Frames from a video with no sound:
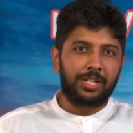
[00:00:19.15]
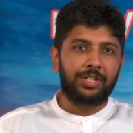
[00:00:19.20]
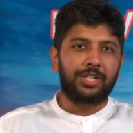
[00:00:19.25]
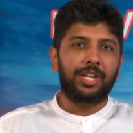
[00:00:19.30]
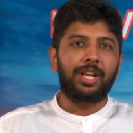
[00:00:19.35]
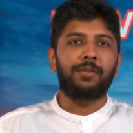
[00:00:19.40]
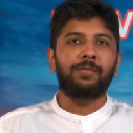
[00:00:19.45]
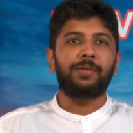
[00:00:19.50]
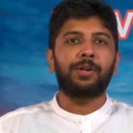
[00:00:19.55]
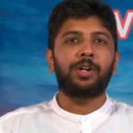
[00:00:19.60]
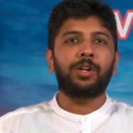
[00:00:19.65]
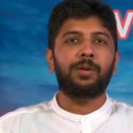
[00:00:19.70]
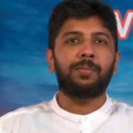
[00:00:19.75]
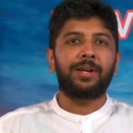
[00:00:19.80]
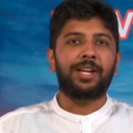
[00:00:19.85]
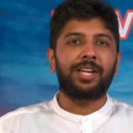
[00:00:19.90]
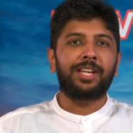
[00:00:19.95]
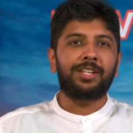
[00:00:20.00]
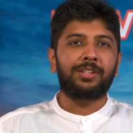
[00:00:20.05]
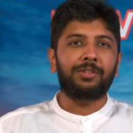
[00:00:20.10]
Today, we're going
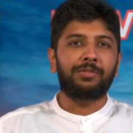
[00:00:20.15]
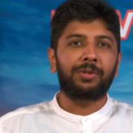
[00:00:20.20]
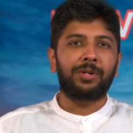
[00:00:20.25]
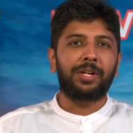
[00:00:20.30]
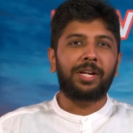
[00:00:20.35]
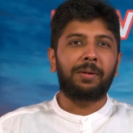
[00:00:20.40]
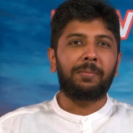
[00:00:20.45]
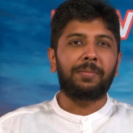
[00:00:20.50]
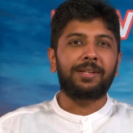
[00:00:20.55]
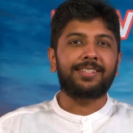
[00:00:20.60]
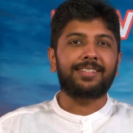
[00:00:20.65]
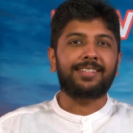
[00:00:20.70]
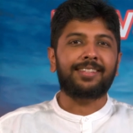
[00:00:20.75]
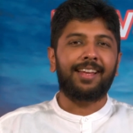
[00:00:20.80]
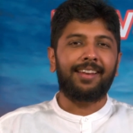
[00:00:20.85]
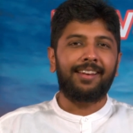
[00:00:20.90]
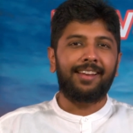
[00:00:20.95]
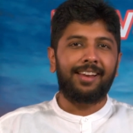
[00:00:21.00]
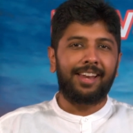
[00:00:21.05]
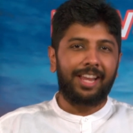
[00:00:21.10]
to be interviewing Miss
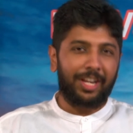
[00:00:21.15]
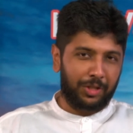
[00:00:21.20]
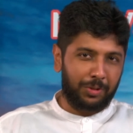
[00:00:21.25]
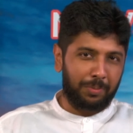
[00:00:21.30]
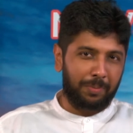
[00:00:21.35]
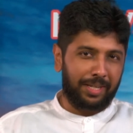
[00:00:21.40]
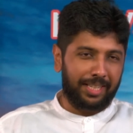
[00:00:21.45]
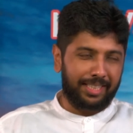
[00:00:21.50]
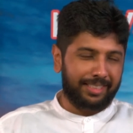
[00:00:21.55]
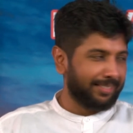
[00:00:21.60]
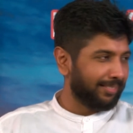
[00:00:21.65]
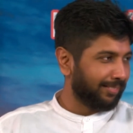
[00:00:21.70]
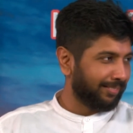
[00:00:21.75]
Thana Lakshmi.